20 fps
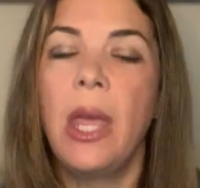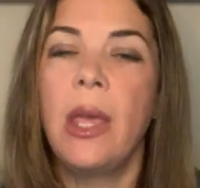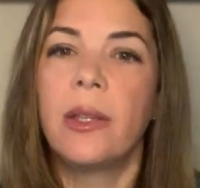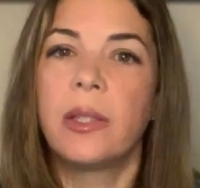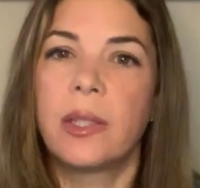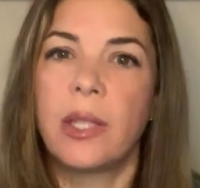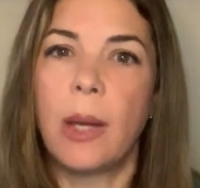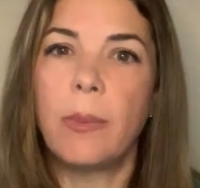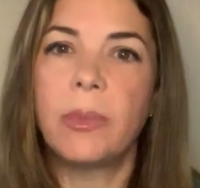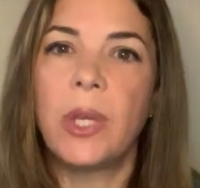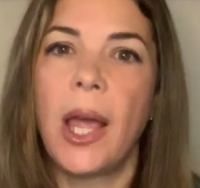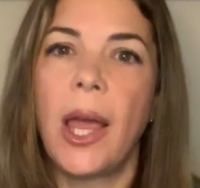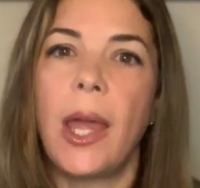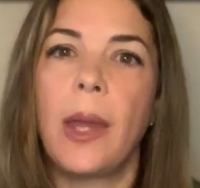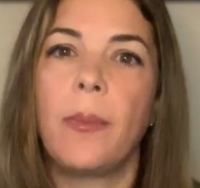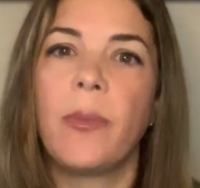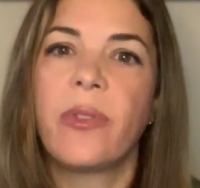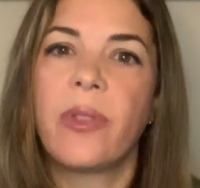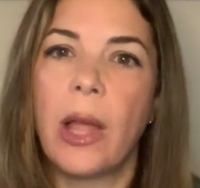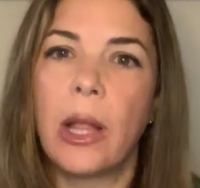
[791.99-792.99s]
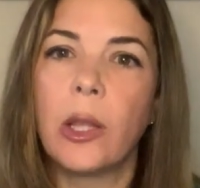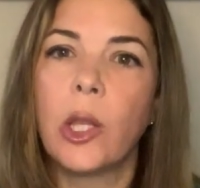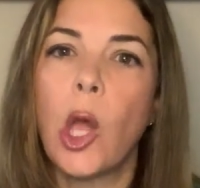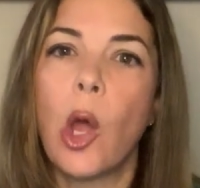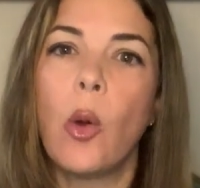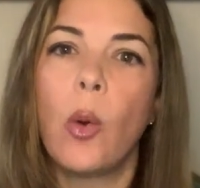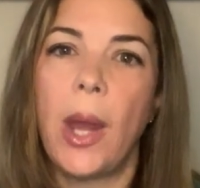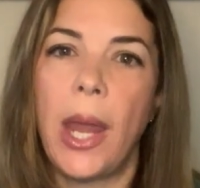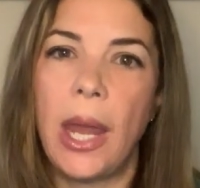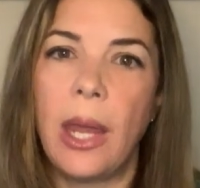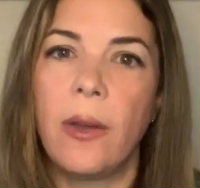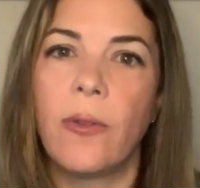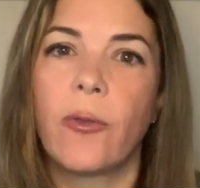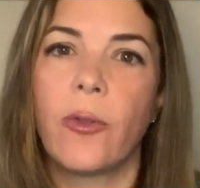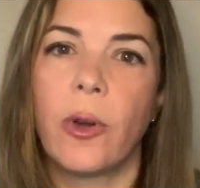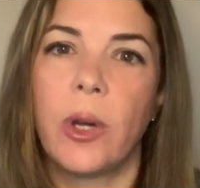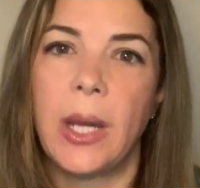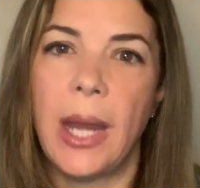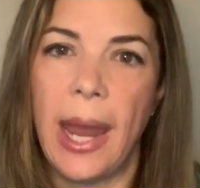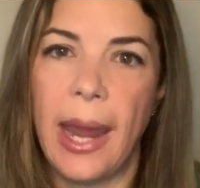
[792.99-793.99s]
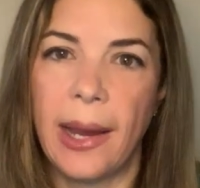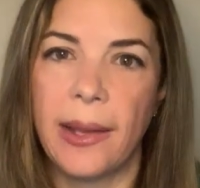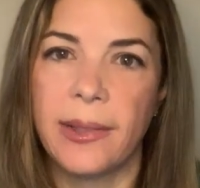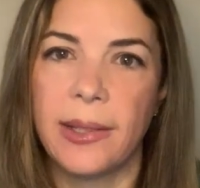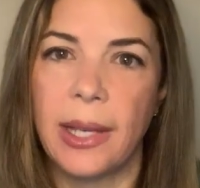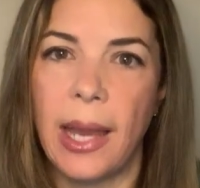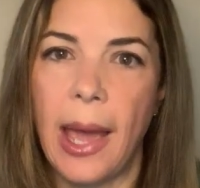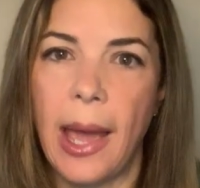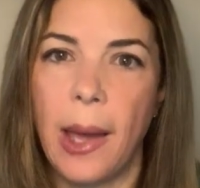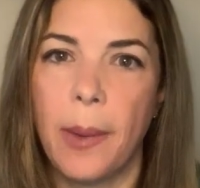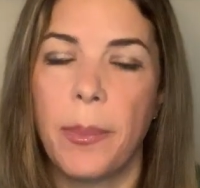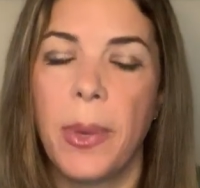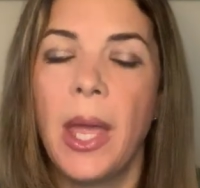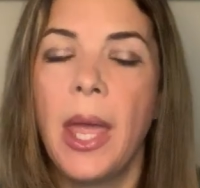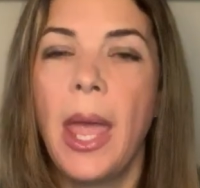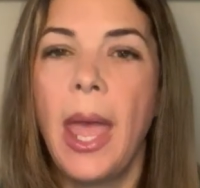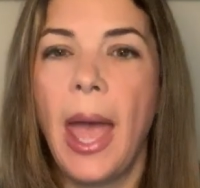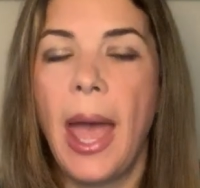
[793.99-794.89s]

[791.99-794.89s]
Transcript: sometimes they'll go in for an X-lap